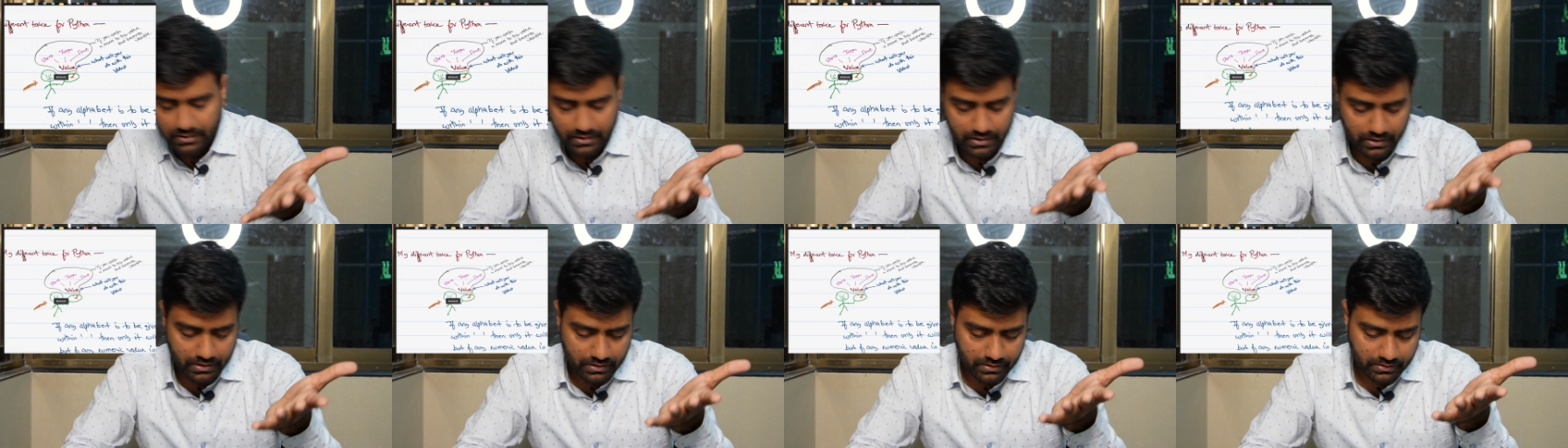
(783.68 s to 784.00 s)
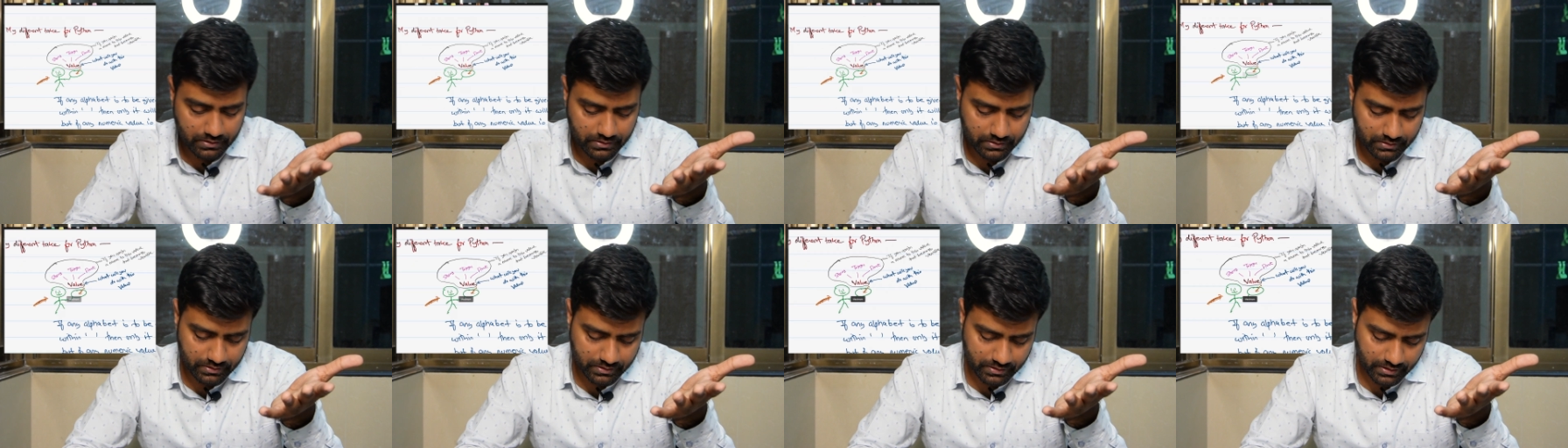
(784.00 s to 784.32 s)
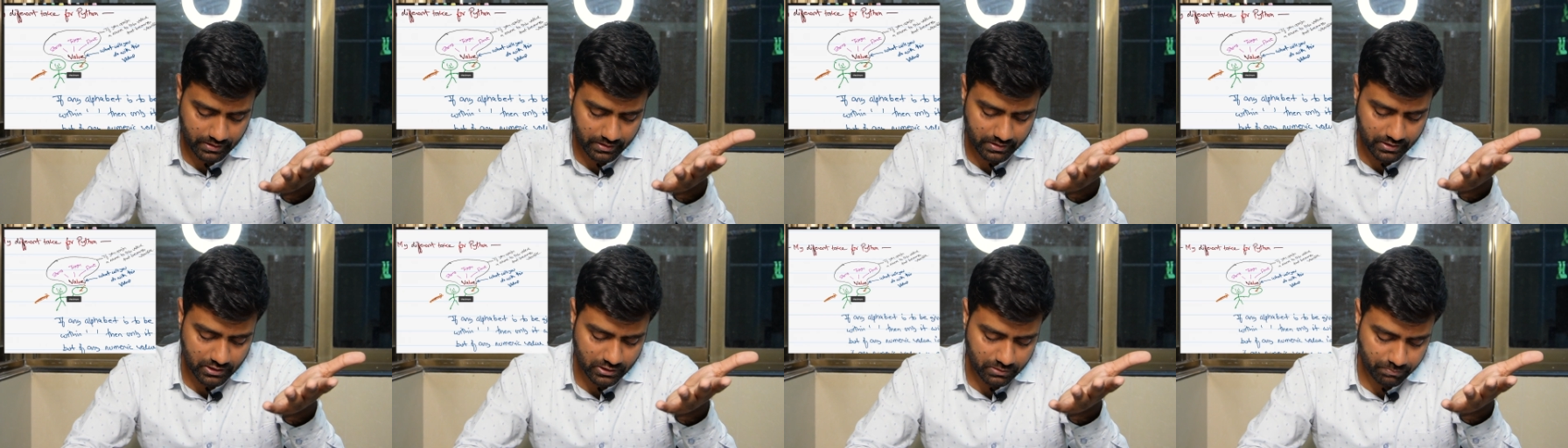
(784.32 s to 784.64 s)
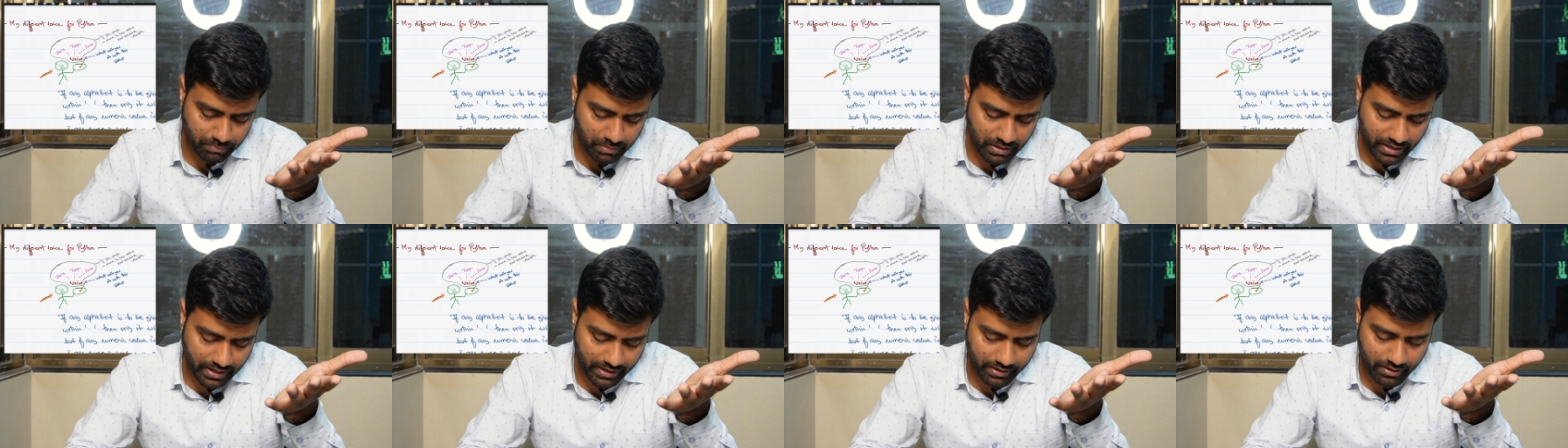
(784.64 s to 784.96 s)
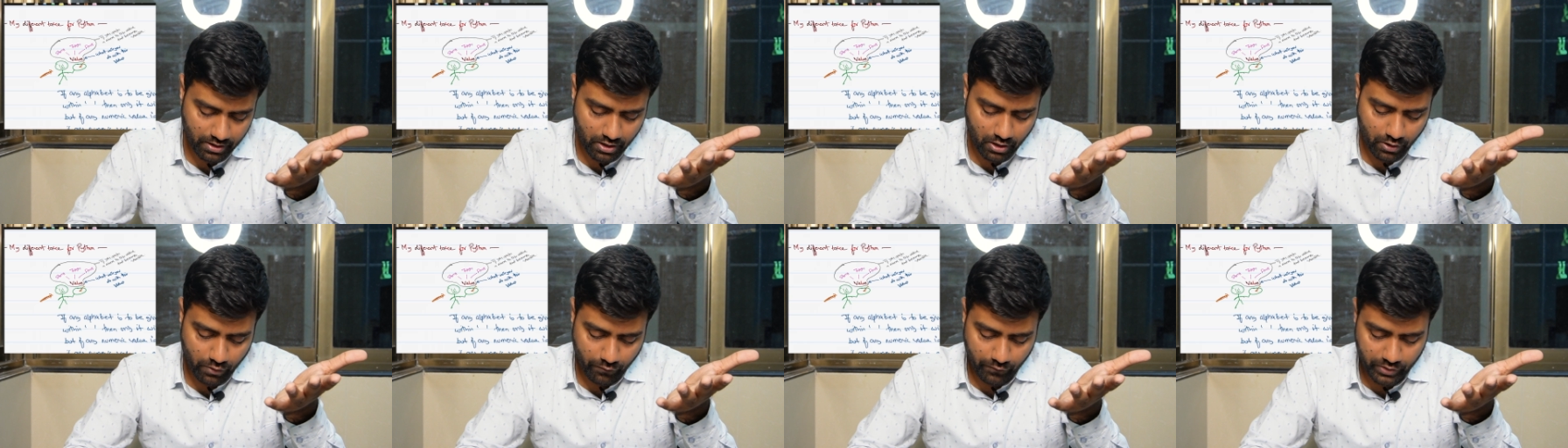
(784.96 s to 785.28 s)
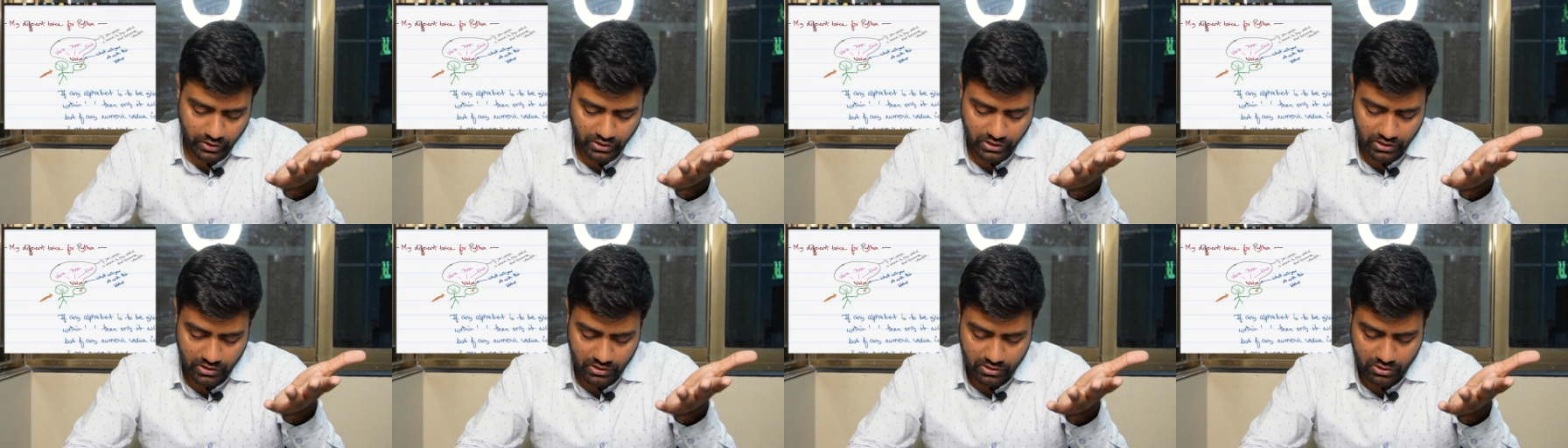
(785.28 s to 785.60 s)
here in this plate,
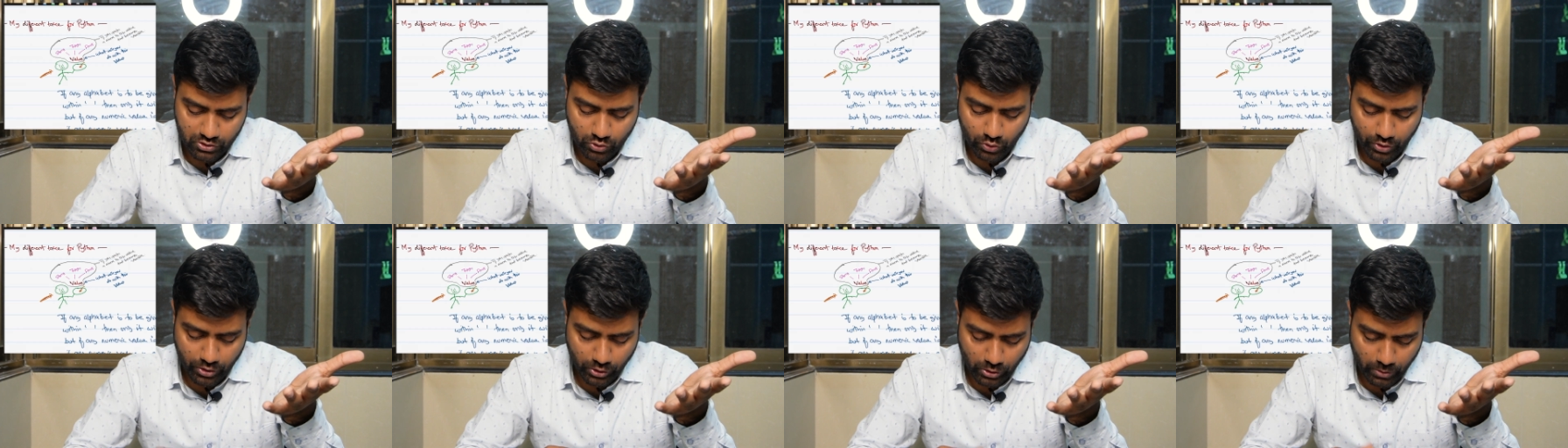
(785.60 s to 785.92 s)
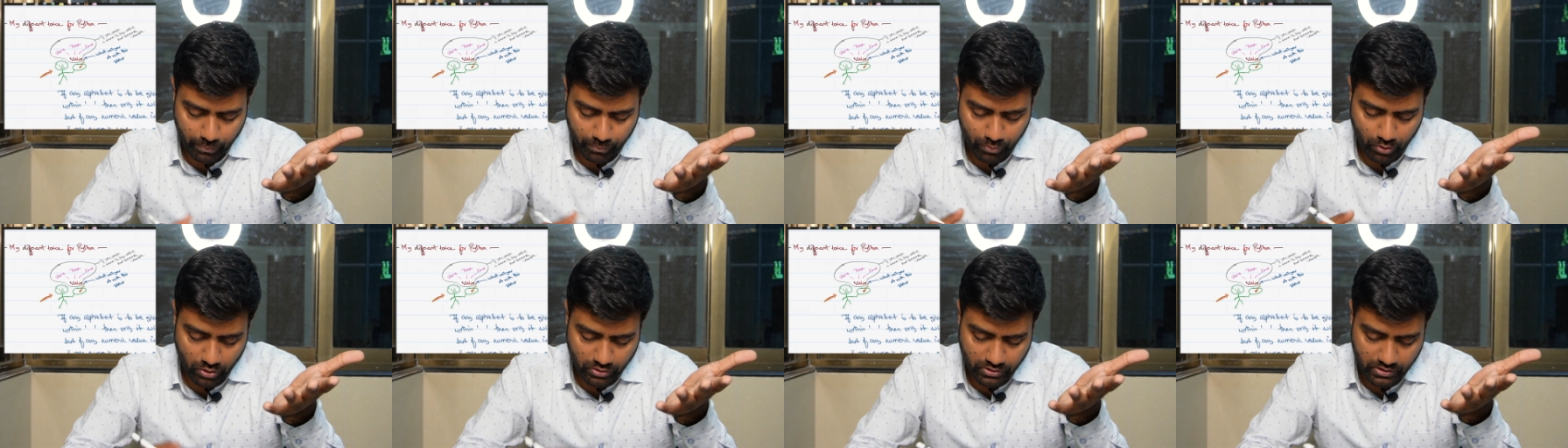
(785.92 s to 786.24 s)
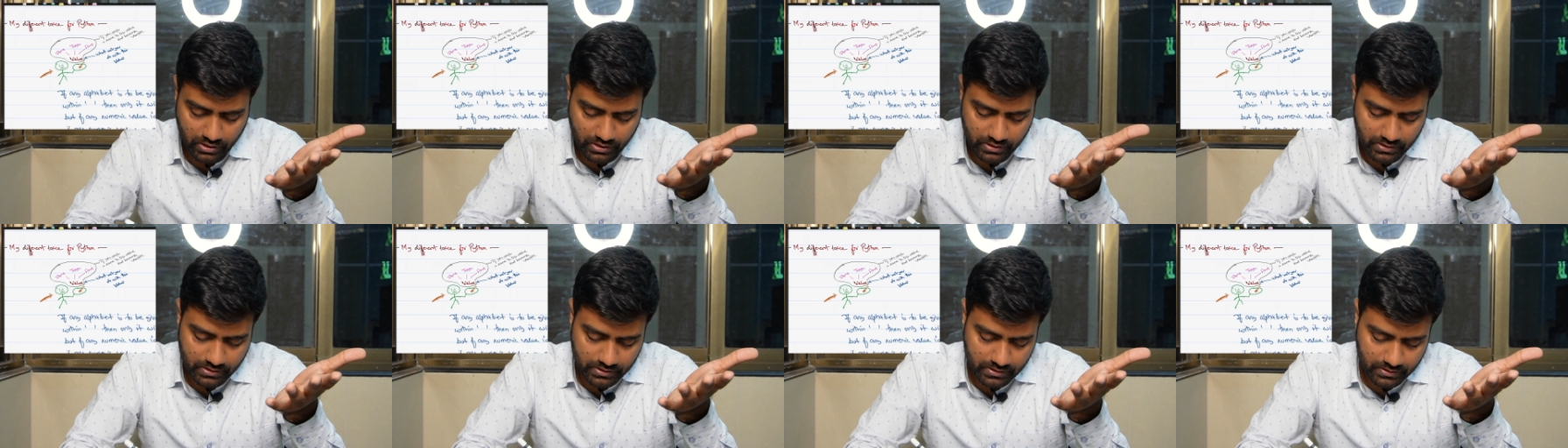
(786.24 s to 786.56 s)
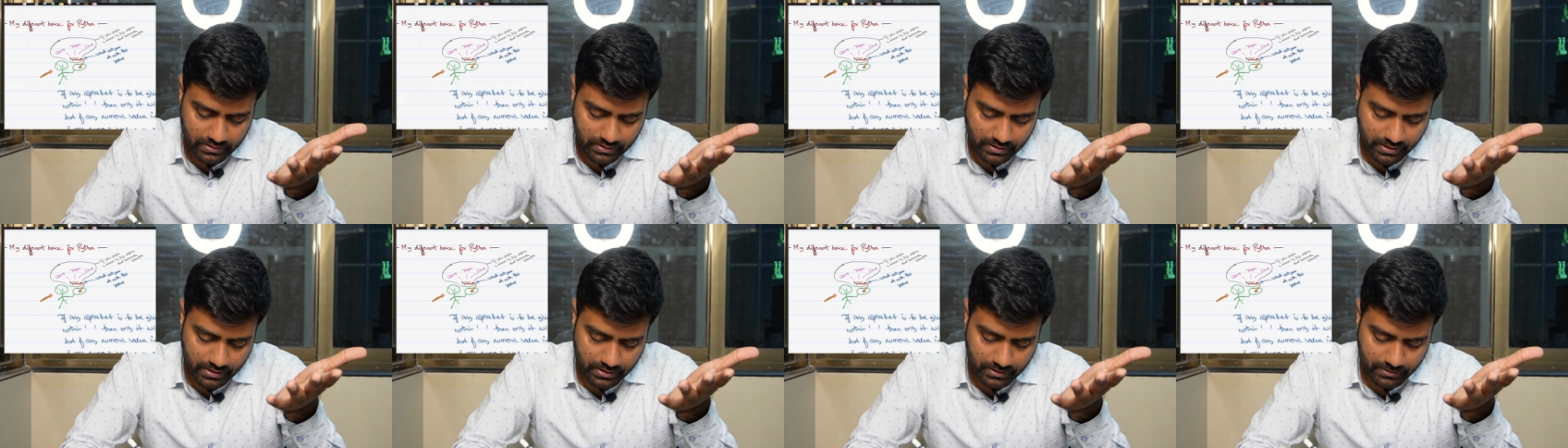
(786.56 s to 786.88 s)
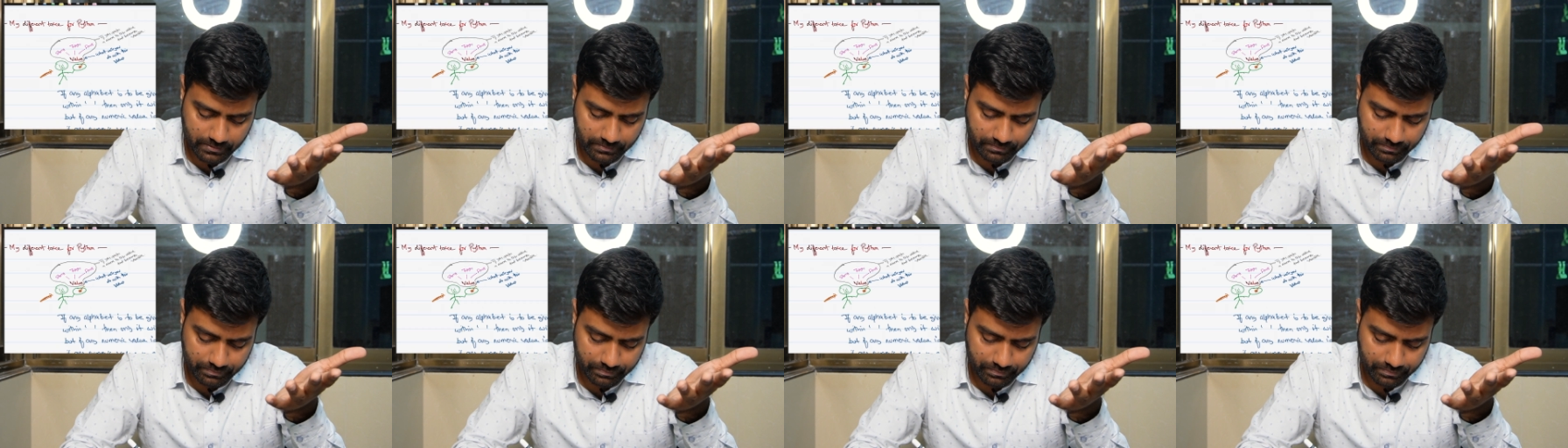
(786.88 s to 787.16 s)
which is going to process here?